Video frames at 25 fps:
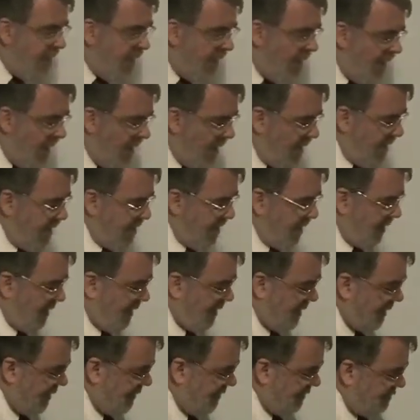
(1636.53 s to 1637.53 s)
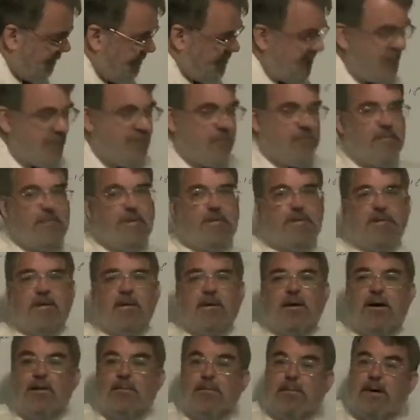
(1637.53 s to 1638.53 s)
And they did
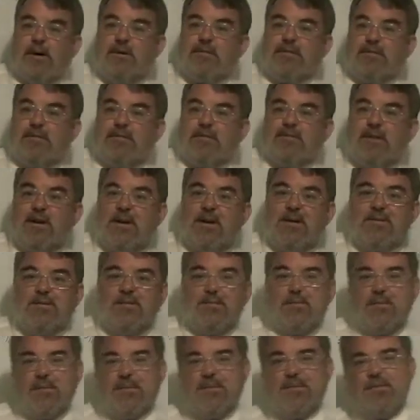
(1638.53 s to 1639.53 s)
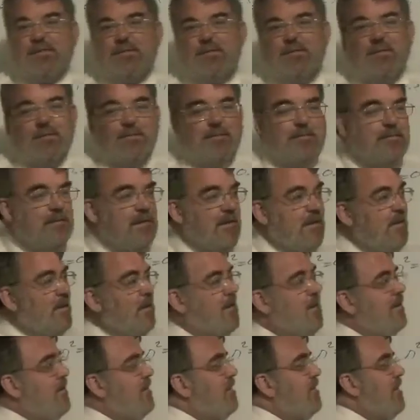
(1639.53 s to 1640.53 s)
a hypothesis test, which
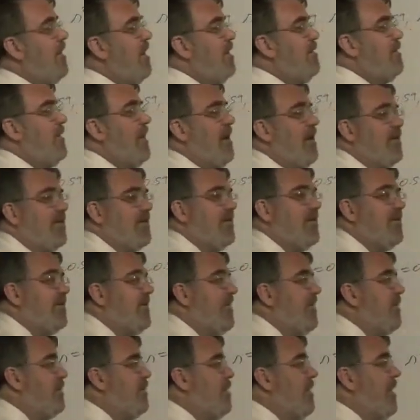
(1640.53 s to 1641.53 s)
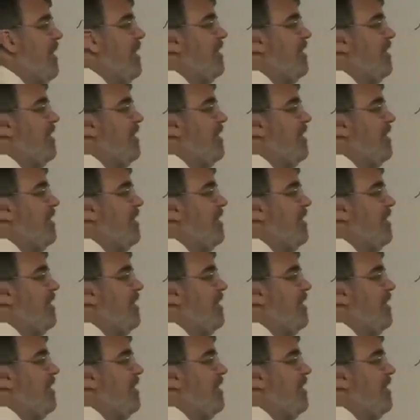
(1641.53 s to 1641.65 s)
the only hypothesis test we